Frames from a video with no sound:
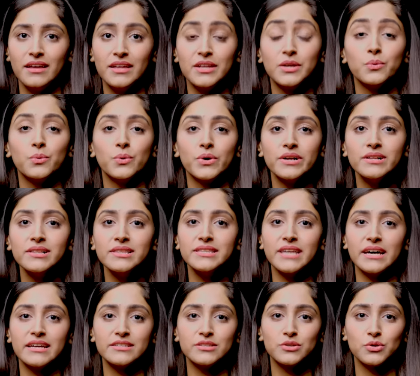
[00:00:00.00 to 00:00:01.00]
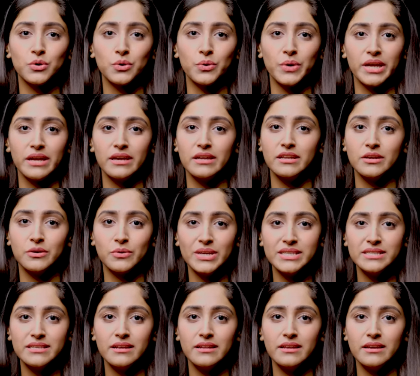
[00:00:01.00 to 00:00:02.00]
In a world that is growing
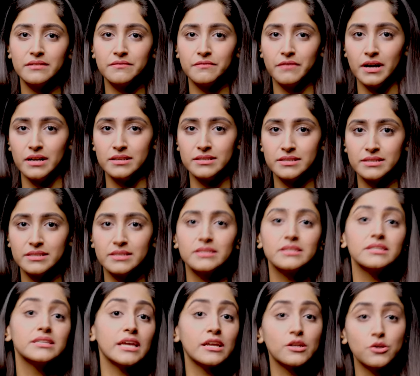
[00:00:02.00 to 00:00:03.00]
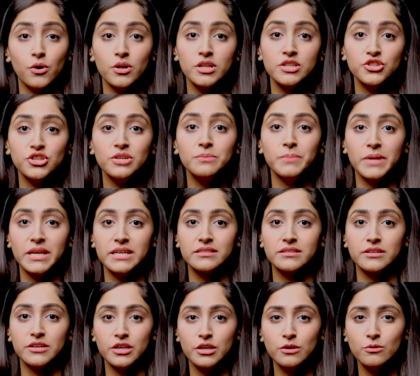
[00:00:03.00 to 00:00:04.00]
increasingly advanced, technology plays
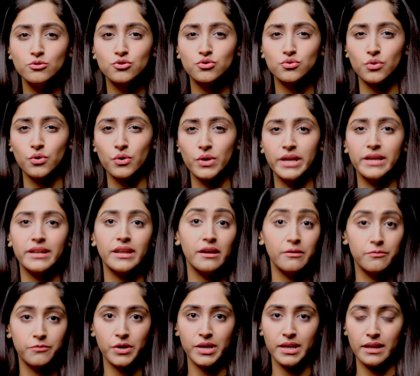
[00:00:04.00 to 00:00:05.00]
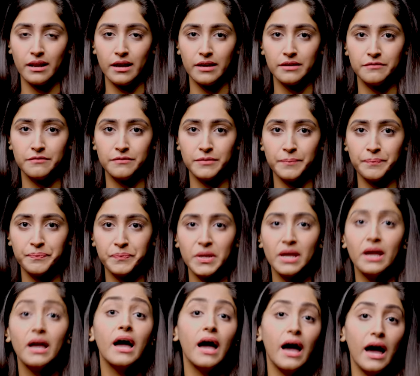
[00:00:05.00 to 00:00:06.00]
a huge role in everyday life.
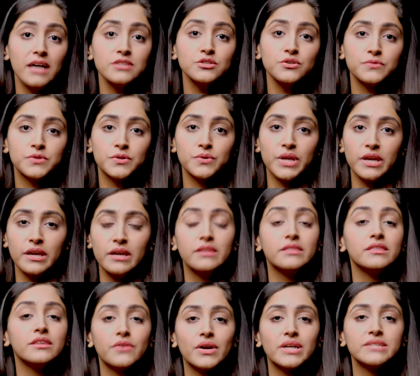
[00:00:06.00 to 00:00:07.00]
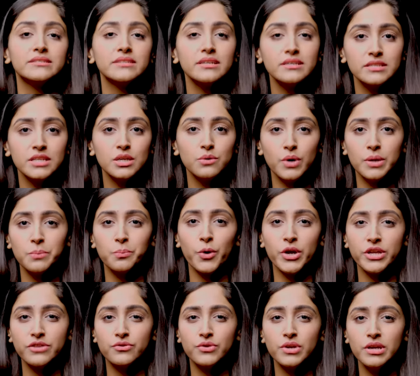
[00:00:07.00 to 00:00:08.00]
As of today, there are
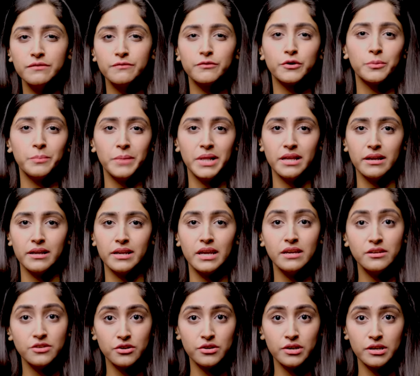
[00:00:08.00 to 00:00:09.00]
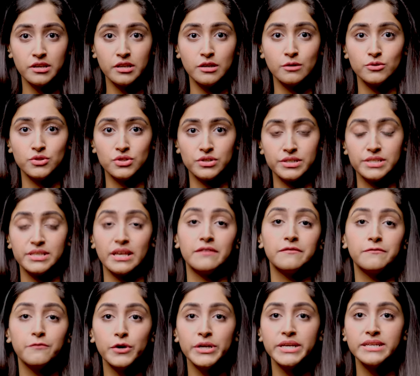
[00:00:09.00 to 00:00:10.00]
61.34 million internet users
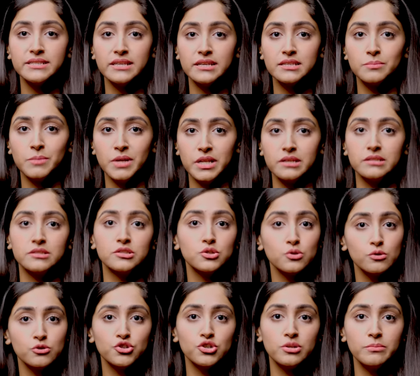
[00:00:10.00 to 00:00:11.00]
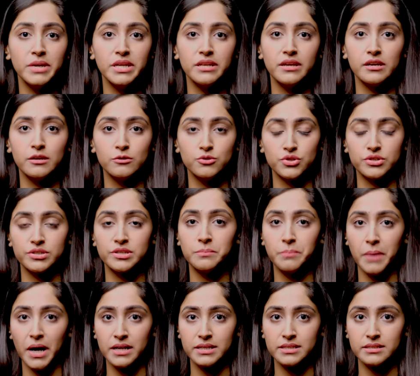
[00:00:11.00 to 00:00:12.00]
and 46 million social media users in
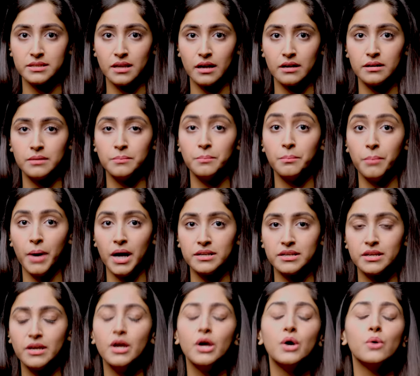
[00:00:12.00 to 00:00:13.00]
Pakistan. But